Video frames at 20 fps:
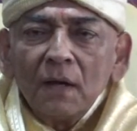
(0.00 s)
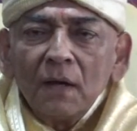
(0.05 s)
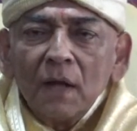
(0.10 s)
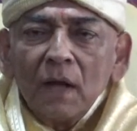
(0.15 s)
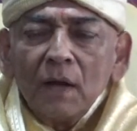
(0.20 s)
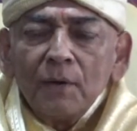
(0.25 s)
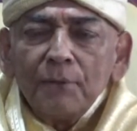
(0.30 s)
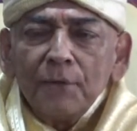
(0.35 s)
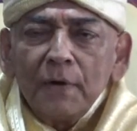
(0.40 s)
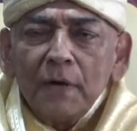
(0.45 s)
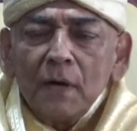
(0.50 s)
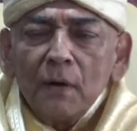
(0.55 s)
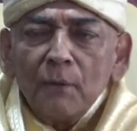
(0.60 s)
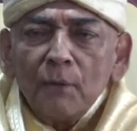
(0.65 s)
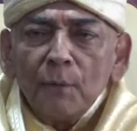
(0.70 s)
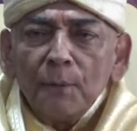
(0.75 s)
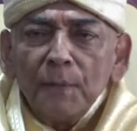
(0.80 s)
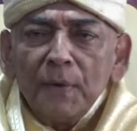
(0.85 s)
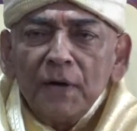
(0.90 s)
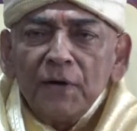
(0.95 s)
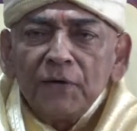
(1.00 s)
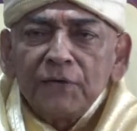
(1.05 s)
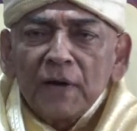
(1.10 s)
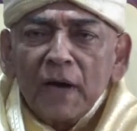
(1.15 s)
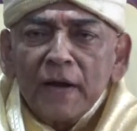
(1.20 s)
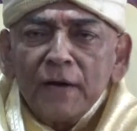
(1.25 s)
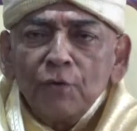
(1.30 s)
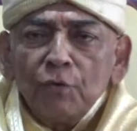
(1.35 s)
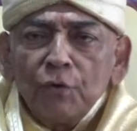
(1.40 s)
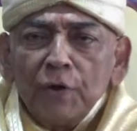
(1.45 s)
every government is
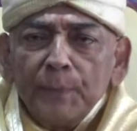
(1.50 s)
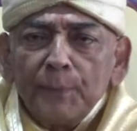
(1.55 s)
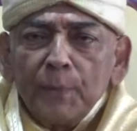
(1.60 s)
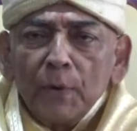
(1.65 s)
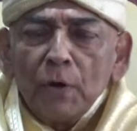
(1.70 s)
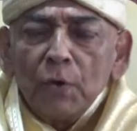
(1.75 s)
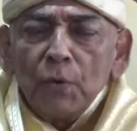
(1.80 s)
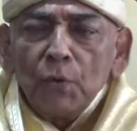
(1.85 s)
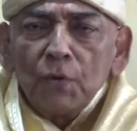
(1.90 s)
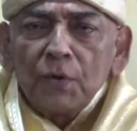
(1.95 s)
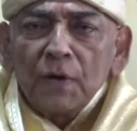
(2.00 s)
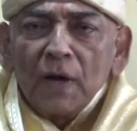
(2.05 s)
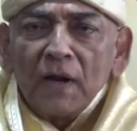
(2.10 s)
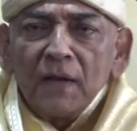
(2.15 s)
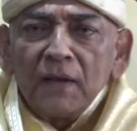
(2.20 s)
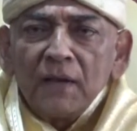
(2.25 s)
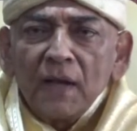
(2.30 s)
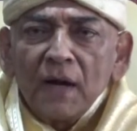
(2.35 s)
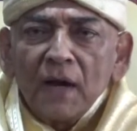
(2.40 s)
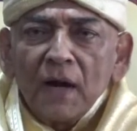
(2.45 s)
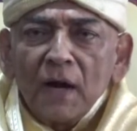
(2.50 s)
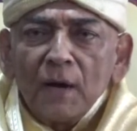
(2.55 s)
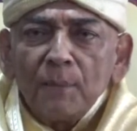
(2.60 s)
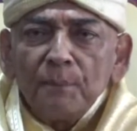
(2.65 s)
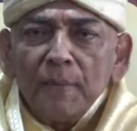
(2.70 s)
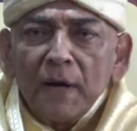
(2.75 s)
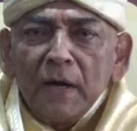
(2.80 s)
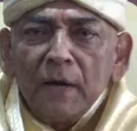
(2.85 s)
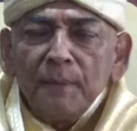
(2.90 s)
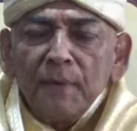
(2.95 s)
trying to depollute, and there are
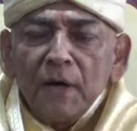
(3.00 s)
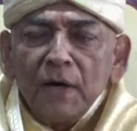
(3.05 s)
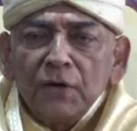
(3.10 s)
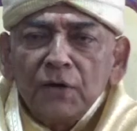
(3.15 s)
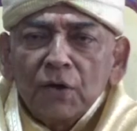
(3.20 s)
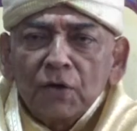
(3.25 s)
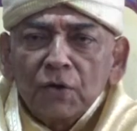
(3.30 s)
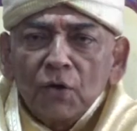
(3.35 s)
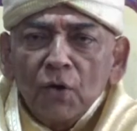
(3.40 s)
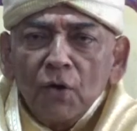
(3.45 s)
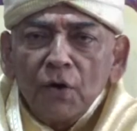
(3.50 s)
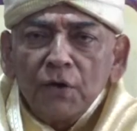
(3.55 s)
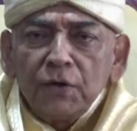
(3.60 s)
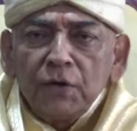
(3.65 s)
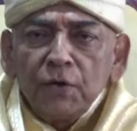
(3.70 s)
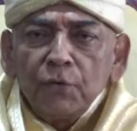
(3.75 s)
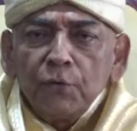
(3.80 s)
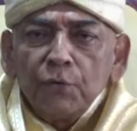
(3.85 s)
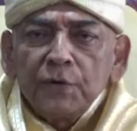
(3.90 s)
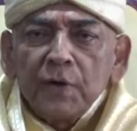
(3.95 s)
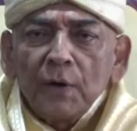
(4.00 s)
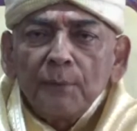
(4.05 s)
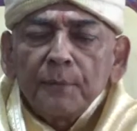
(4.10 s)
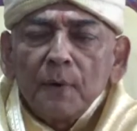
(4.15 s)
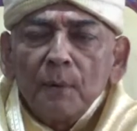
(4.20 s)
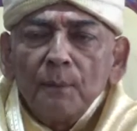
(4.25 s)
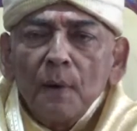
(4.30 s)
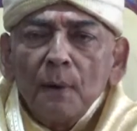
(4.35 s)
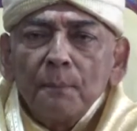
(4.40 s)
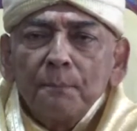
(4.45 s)
many technologies which have
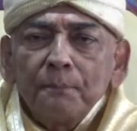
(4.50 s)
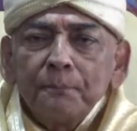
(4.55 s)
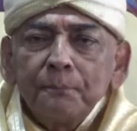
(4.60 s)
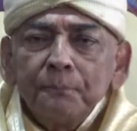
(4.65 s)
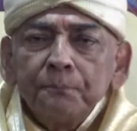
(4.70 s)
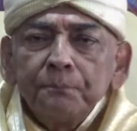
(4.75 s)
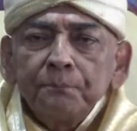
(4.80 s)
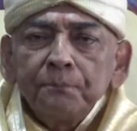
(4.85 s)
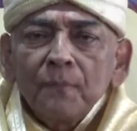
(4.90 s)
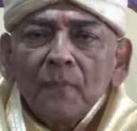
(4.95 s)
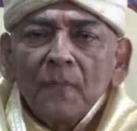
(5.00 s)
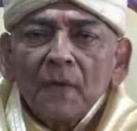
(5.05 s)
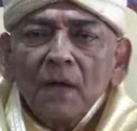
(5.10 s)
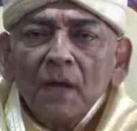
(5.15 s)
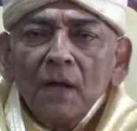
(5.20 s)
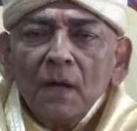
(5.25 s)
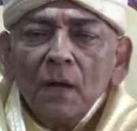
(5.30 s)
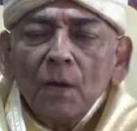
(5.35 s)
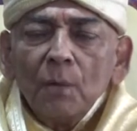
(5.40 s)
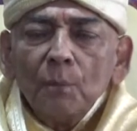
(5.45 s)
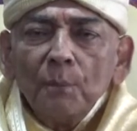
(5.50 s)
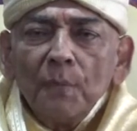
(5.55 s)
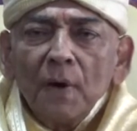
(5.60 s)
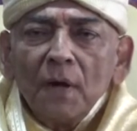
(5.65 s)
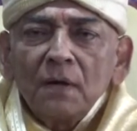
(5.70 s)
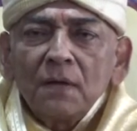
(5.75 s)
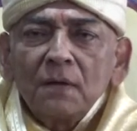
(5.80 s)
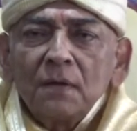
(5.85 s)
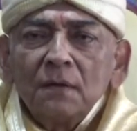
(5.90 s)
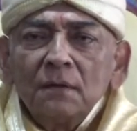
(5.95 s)
come up,
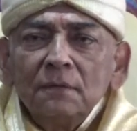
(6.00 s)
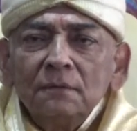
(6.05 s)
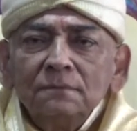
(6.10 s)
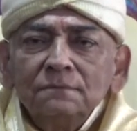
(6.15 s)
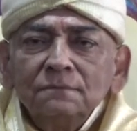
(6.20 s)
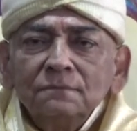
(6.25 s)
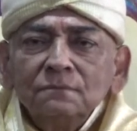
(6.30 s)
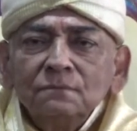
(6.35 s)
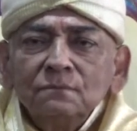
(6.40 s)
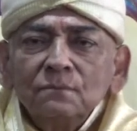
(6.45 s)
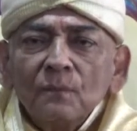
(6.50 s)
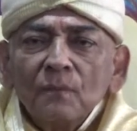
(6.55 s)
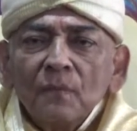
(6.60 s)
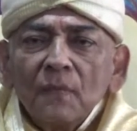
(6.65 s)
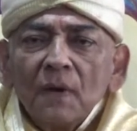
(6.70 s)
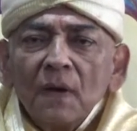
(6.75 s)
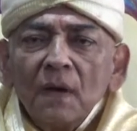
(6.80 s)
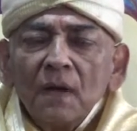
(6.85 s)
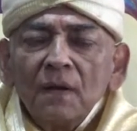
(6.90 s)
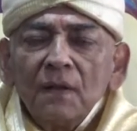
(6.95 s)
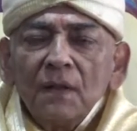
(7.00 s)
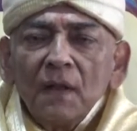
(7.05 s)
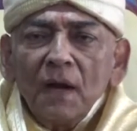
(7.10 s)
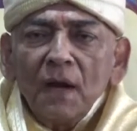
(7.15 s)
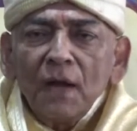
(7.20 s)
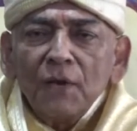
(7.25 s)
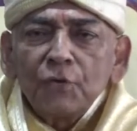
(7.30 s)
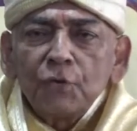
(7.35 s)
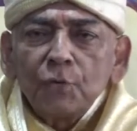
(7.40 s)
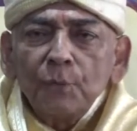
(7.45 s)
but there
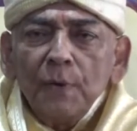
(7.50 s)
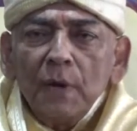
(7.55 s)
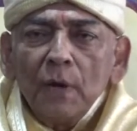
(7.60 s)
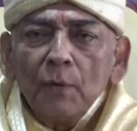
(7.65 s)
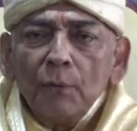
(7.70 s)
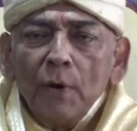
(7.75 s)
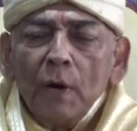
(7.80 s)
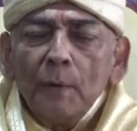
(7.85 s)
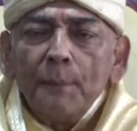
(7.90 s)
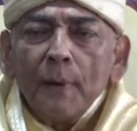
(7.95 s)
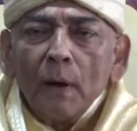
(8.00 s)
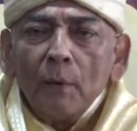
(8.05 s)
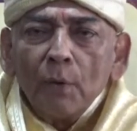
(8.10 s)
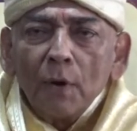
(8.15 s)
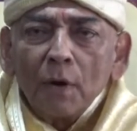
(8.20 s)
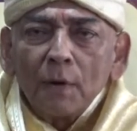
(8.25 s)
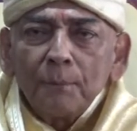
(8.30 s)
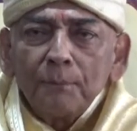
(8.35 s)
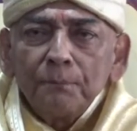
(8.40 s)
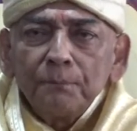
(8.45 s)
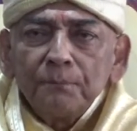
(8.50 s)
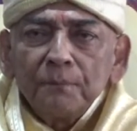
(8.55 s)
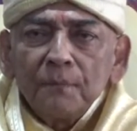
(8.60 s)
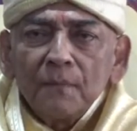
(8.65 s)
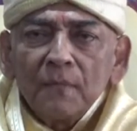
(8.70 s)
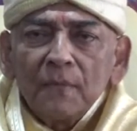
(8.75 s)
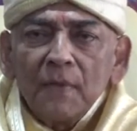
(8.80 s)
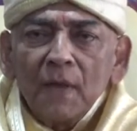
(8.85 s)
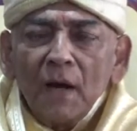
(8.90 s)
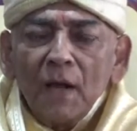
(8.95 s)
has to be a willpower.
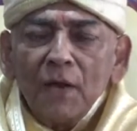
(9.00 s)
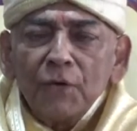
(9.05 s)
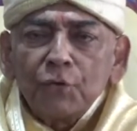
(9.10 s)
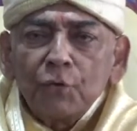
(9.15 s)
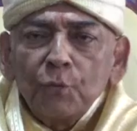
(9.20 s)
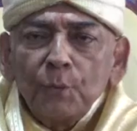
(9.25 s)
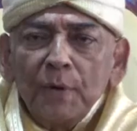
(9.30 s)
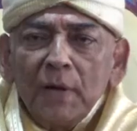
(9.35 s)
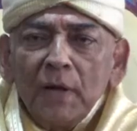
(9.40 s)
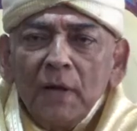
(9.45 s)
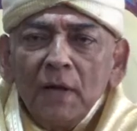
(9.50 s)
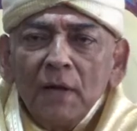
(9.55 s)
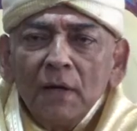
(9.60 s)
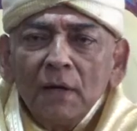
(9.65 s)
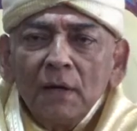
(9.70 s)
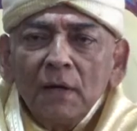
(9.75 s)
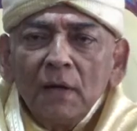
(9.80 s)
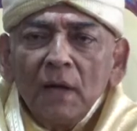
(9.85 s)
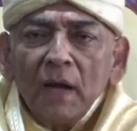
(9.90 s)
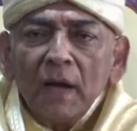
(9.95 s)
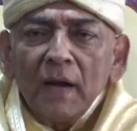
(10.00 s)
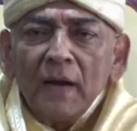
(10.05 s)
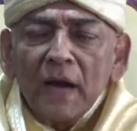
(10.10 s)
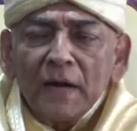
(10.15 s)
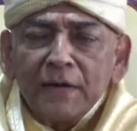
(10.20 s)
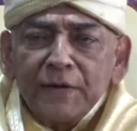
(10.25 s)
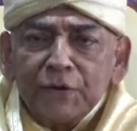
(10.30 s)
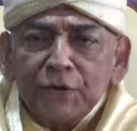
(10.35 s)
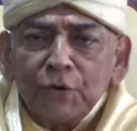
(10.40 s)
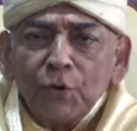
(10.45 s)
There has to be an
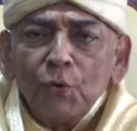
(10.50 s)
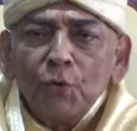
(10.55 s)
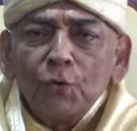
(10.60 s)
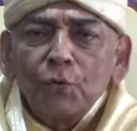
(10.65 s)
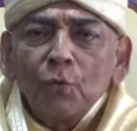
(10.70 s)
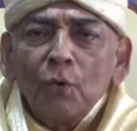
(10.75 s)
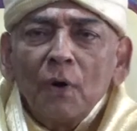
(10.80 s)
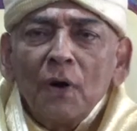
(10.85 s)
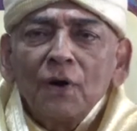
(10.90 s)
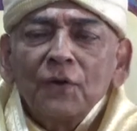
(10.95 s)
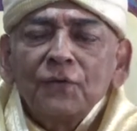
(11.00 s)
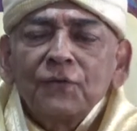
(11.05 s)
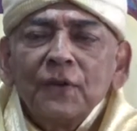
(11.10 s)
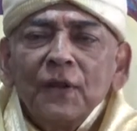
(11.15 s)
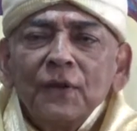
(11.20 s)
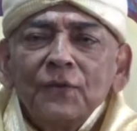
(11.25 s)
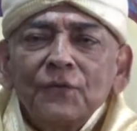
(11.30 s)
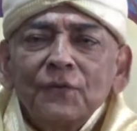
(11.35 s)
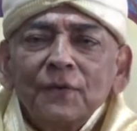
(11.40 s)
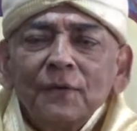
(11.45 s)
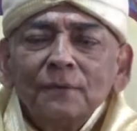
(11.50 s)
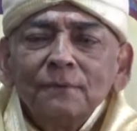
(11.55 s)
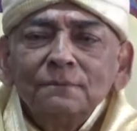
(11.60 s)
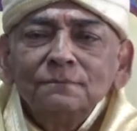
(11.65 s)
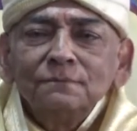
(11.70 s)
attitude towards this.